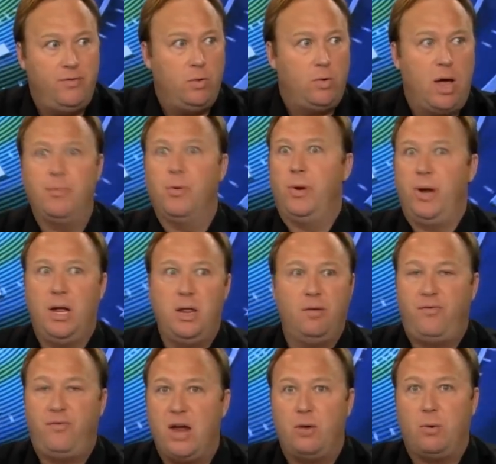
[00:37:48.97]
if you come to an
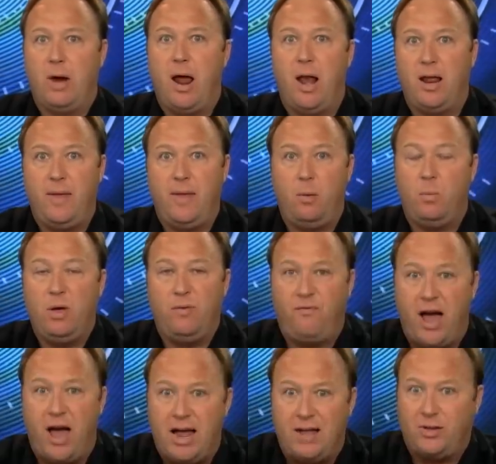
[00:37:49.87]
end the Fed rally and they,
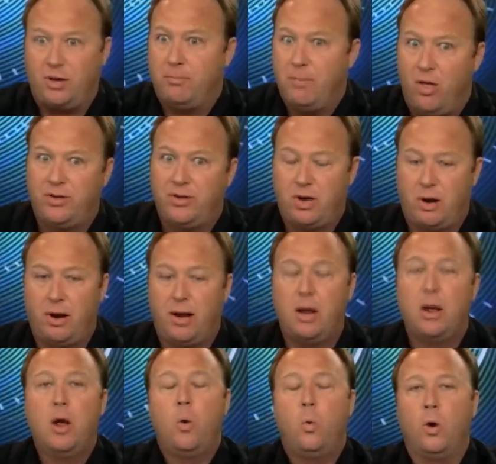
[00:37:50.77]
we find out they're
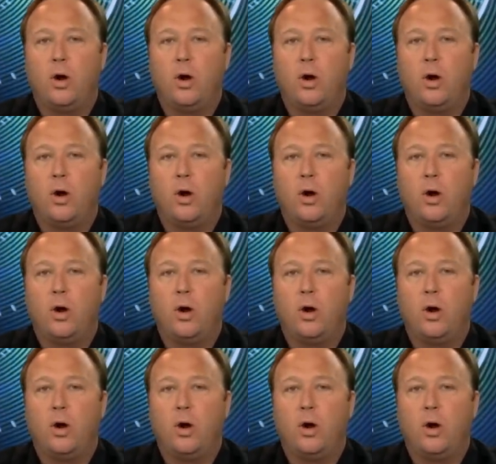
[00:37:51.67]
military,